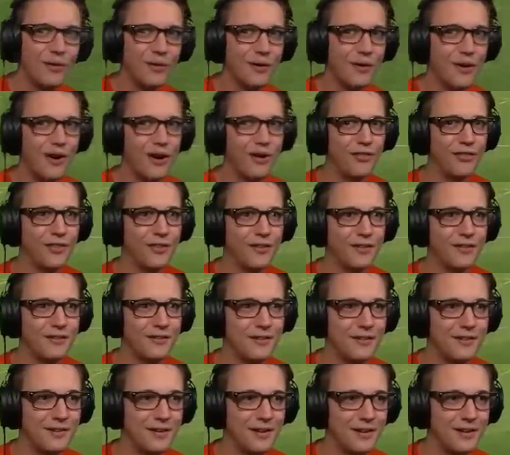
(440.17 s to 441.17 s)
On okay,
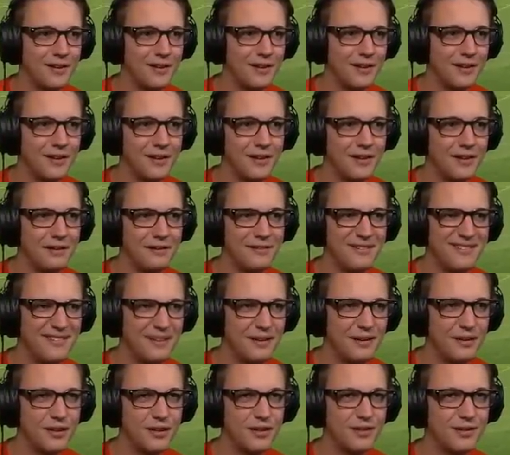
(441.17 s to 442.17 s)
the... Not the best result,
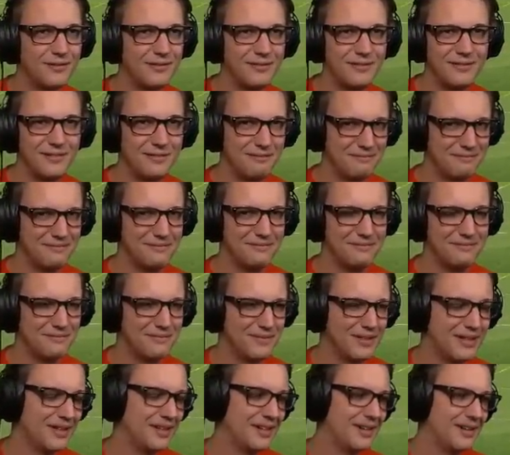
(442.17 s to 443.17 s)
but a chance to get up and
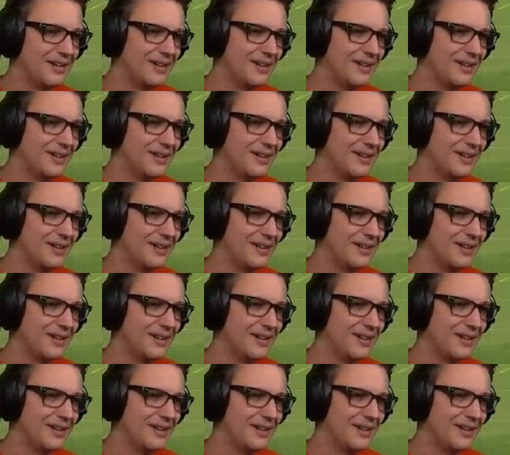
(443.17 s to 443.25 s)
down.